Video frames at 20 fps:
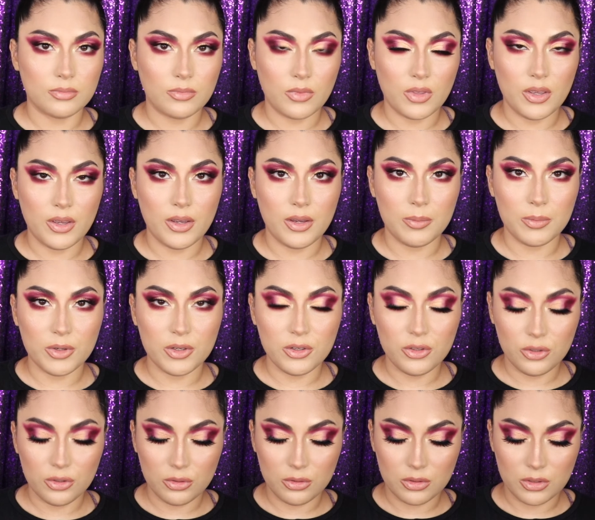Okay, I'm gonna
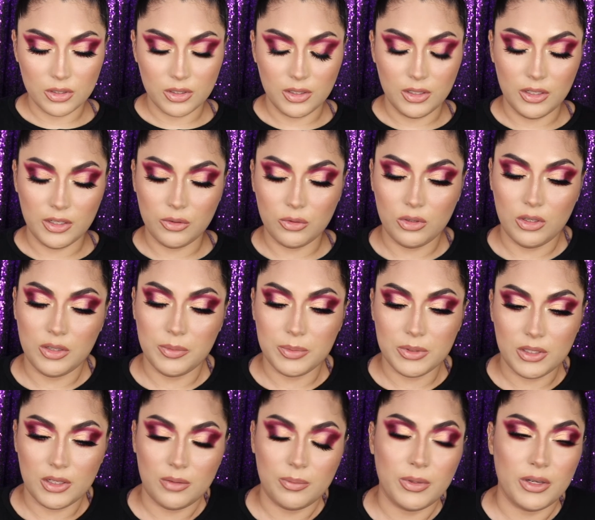use a liquid
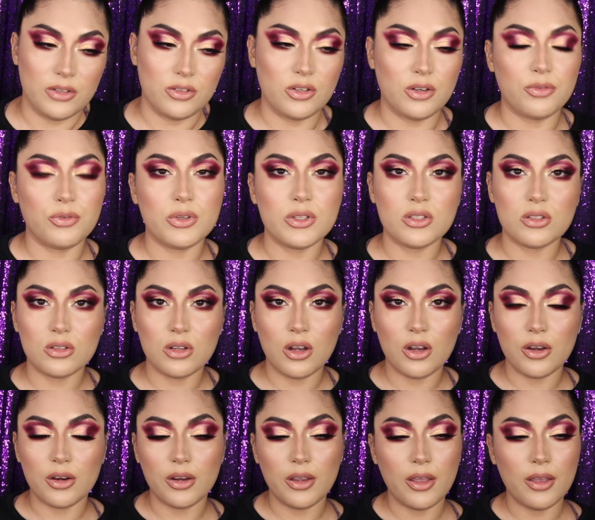lipstick by Jeffree
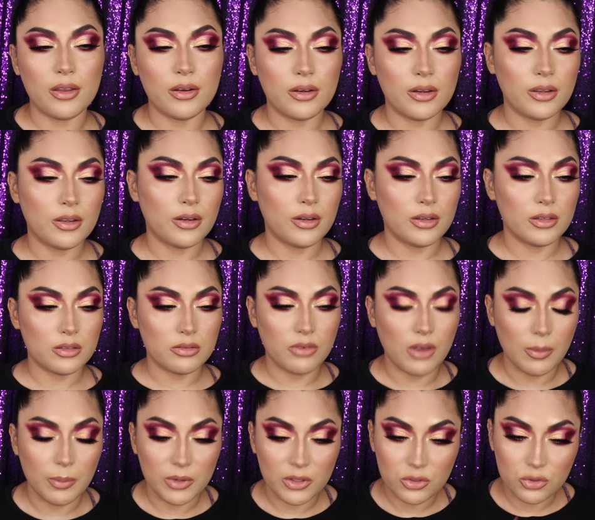Star, and it is
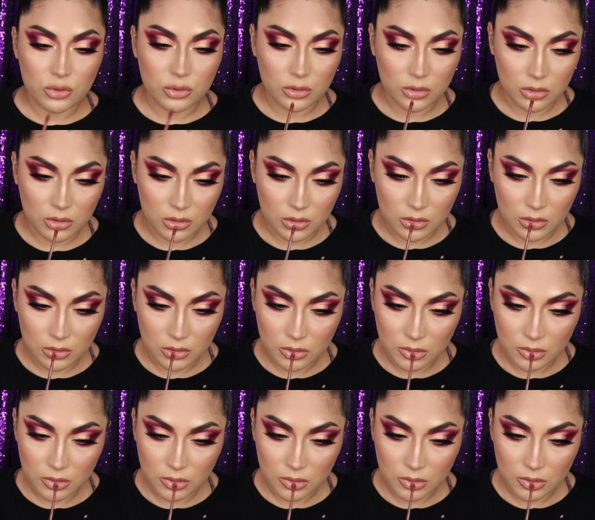Family Jewels.